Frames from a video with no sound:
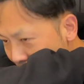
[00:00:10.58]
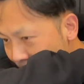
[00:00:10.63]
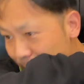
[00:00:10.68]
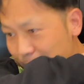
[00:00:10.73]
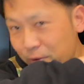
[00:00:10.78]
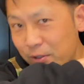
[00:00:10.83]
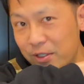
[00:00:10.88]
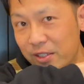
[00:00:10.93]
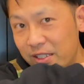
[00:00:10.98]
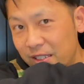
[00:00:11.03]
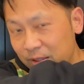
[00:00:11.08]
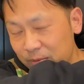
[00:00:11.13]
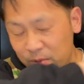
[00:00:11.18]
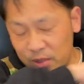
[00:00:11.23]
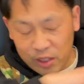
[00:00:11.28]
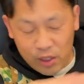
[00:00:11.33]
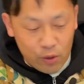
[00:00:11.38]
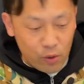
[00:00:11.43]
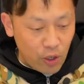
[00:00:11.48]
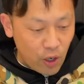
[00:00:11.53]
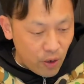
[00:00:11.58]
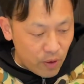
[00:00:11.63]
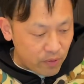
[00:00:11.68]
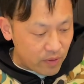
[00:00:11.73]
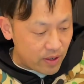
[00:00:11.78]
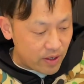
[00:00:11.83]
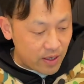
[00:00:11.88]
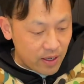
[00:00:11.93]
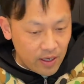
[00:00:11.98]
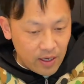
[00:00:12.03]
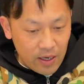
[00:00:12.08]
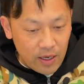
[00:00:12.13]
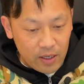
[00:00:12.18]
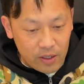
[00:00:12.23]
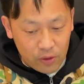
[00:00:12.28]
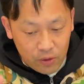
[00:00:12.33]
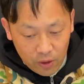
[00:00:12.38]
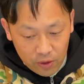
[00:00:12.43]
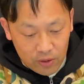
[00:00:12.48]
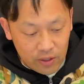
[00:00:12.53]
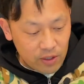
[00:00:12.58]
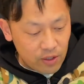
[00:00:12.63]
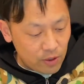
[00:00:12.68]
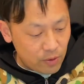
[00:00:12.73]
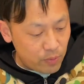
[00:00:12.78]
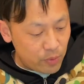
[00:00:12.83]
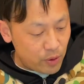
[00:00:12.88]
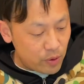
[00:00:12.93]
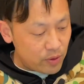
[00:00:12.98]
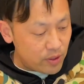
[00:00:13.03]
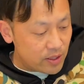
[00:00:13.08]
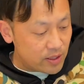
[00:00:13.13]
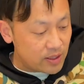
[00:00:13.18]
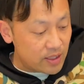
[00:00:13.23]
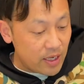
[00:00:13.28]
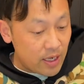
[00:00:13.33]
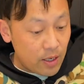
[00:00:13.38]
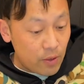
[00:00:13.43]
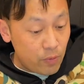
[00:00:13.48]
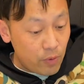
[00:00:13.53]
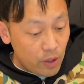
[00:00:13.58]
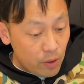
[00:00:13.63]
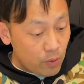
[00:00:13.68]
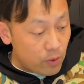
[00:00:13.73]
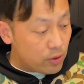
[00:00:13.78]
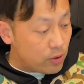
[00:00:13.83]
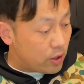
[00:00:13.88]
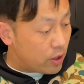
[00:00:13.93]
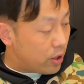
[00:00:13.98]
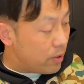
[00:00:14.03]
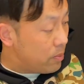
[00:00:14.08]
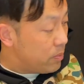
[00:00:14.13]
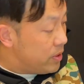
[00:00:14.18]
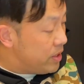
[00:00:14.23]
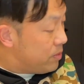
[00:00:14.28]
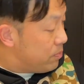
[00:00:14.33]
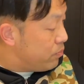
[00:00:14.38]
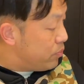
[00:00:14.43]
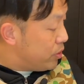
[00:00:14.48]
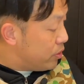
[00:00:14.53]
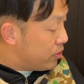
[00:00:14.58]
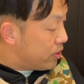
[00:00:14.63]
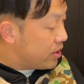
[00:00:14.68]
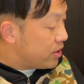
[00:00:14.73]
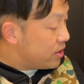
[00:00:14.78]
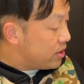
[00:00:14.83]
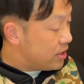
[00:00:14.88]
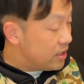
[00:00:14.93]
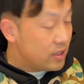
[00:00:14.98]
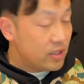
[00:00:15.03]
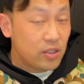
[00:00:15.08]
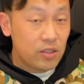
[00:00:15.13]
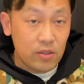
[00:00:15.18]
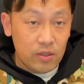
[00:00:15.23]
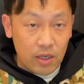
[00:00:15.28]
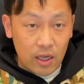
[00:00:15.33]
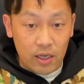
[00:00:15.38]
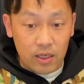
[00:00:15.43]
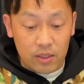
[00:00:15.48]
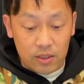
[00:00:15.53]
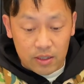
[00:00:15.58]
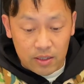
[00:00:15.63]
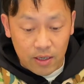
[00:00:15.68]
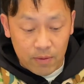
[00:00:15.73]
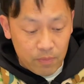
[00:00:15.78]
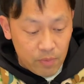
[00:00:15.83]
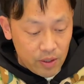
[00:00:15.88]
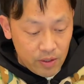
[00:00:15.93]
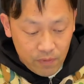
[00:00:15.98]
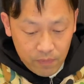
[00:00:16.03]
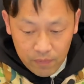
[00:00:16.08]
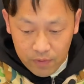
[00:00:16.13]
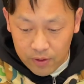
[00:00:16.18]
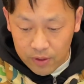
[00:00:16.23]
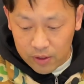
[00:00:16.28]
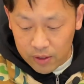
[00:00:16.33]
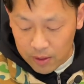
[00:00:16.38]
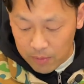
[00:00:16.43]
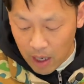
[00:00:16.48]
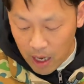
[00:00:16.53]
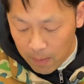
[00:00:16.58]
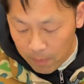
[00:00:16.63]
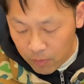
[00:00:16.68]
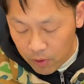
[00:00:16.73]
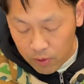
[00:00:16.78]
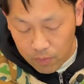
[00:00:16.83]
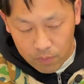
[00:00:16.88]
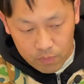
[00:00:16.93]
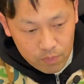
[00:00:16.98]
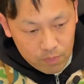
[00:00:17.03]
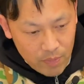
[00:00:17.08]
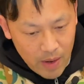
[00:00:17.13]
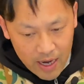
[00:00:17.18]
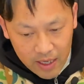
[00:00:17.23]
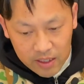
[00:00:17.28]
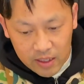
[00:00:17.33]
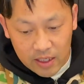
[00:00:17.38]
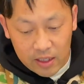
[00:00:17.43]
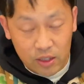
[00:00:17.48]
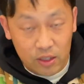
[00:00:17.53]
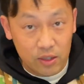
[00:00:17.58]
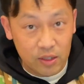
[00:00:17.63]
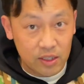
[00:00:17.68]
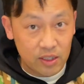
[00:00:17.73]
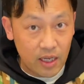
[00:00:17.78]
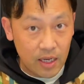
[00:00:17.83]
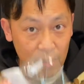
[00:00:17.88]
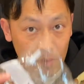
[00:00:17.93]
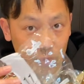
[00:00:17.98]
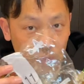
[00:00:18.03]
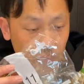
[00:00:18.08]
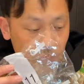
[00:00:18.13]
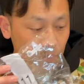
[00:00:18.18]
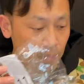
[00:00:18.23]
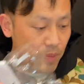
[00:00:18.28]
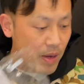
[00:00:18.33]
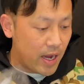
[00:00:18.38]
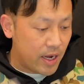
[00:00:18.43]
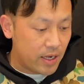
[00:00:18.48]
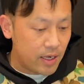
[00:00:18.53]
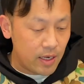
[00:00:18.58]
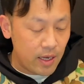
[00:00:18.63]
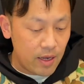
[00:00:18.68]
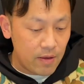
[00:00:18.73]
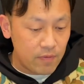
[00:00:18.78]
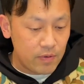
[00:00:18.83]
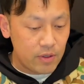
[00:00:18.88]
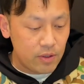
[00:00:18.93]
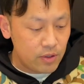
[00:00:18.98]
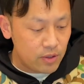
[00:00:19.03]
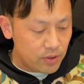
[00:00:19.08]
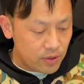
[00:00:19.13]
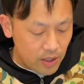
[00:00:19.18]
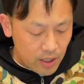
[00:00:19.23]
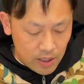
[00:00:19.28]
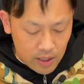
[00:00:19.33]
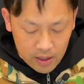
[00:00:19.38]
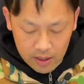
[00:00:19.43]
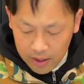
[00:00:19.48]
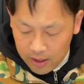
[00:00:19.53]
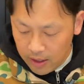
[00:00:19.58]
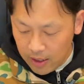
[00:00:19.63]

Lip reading: you can say, still coughing, continue to build this. Really want to complete building this tonight because I've been finished up to back end, so starting with back 11 tonight.